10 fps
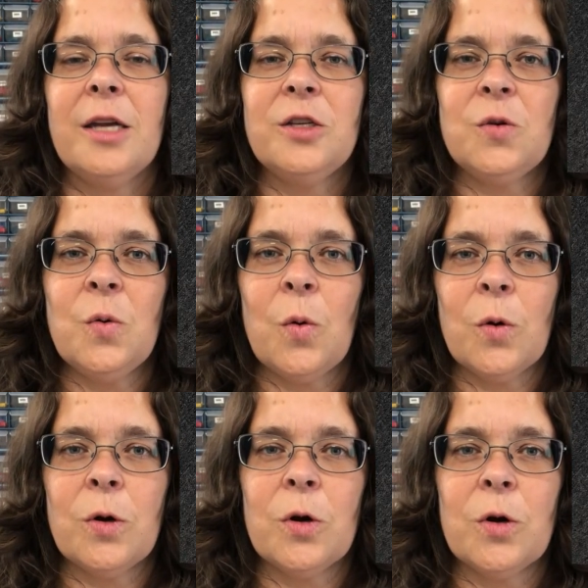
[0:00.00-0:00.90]
do
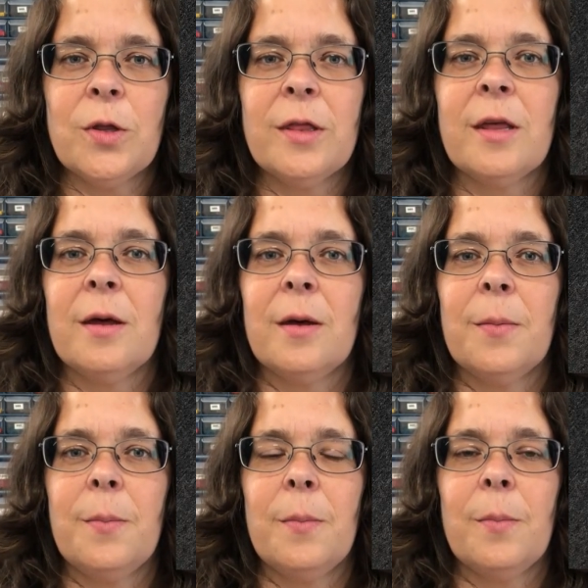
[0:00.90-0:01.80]
order
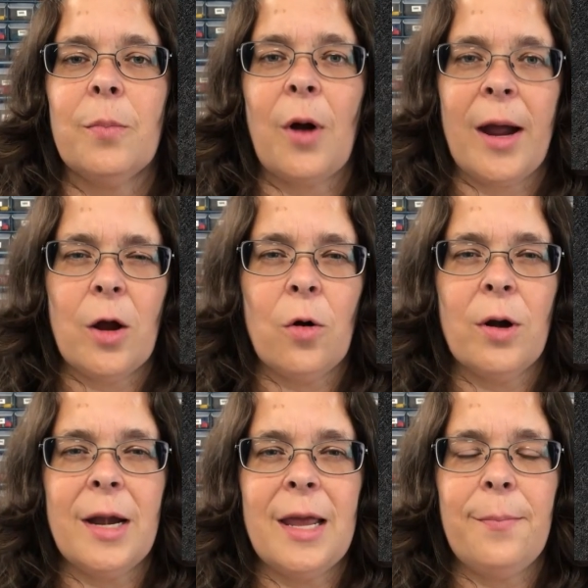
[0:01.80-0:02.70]
the
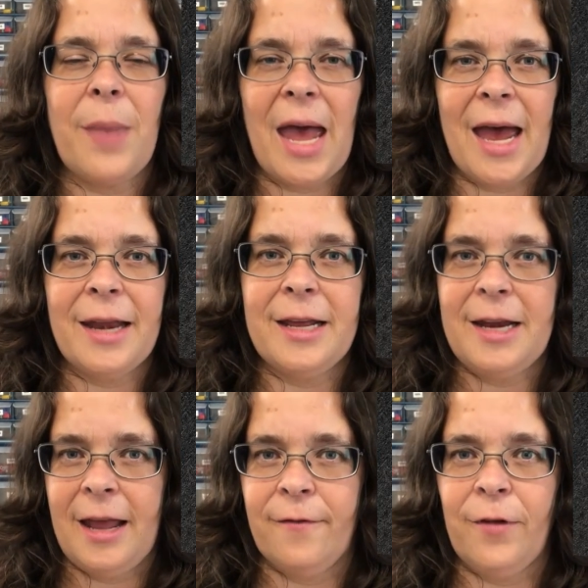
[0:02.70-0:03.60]
priority
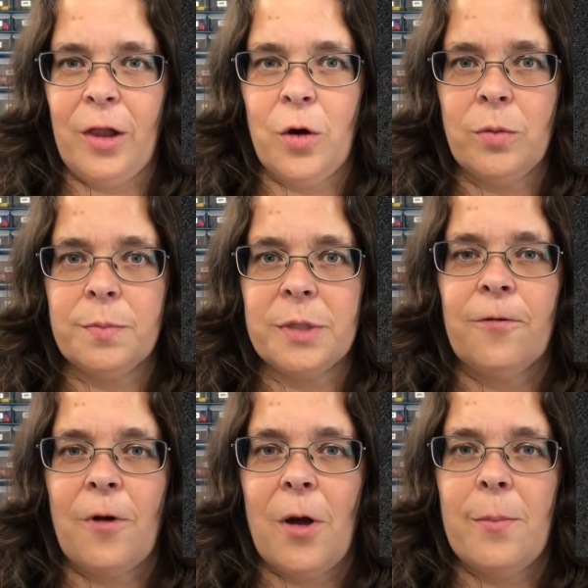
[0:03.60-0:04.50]
padded envelopes
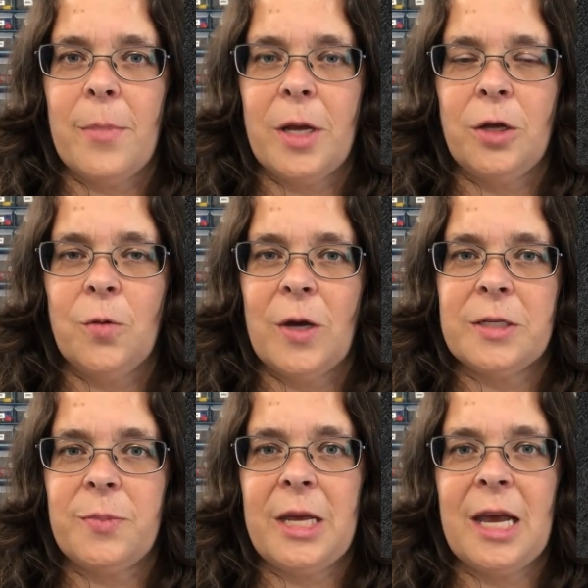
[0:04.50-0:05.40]
from
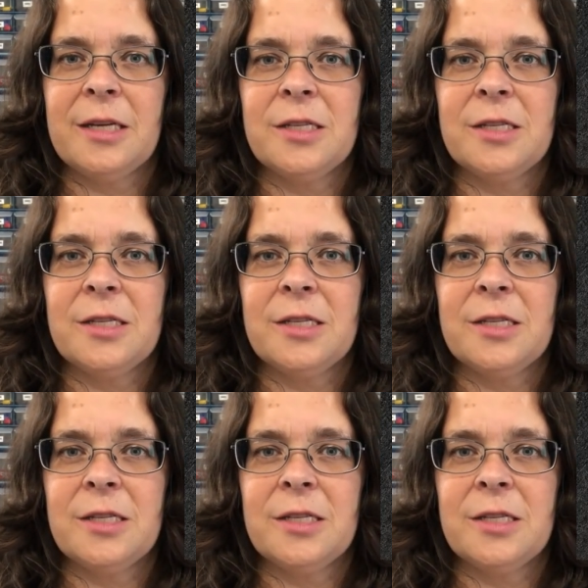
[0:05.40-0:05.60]
USPS,